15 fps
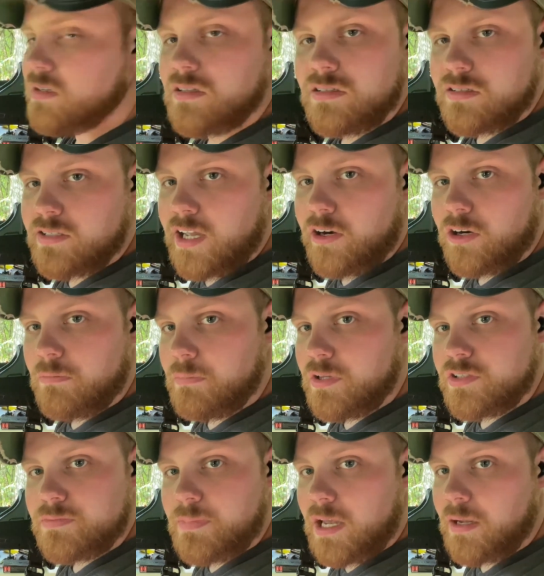standard
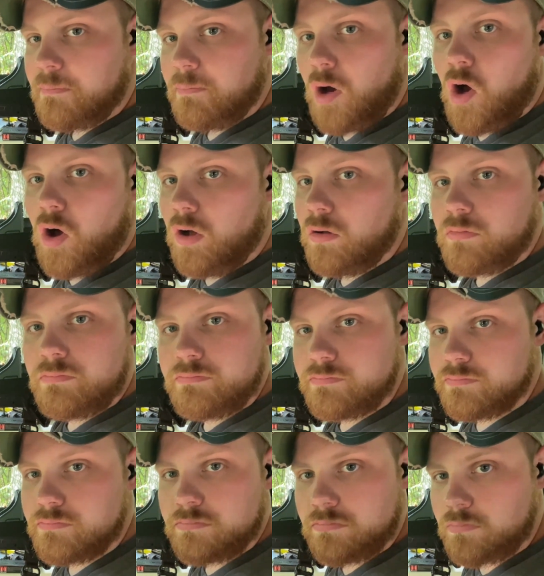mil-spec ball,
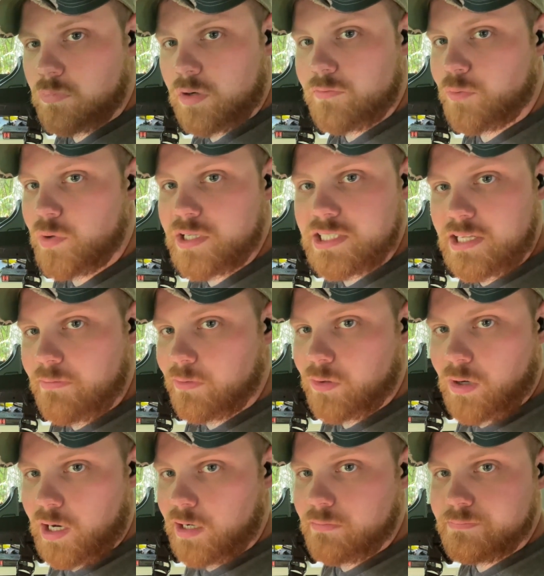147
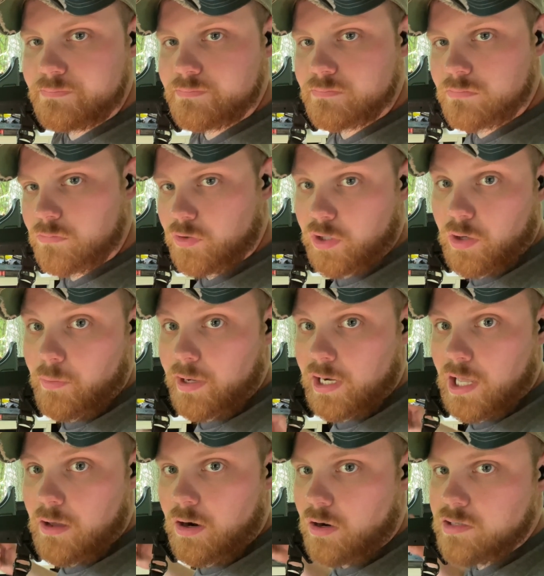grain,
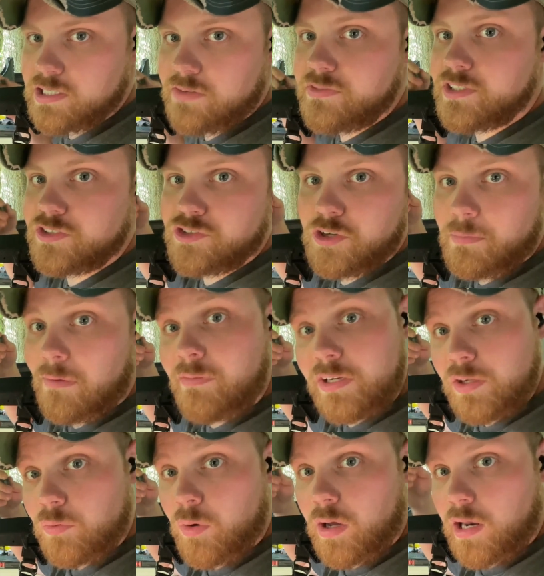308 or 7.62 by
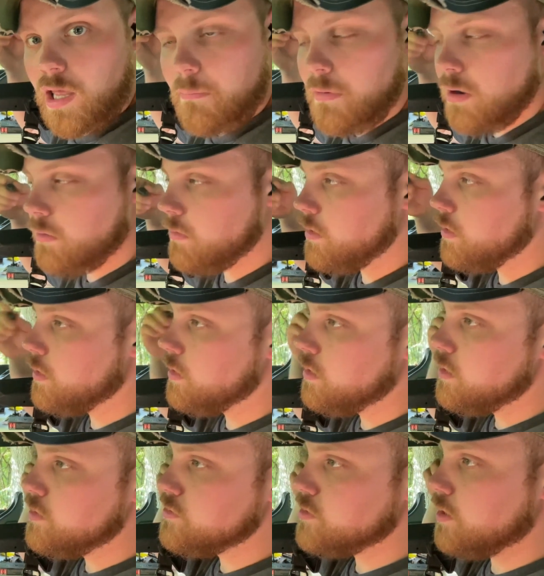51 ammo.
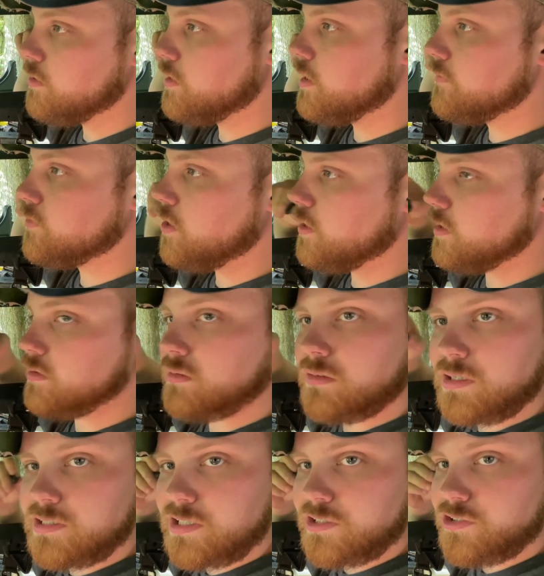So enough talking.
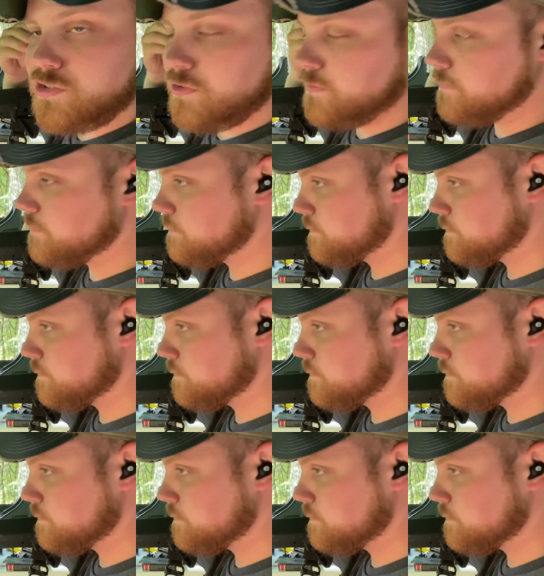Let's get to shooting.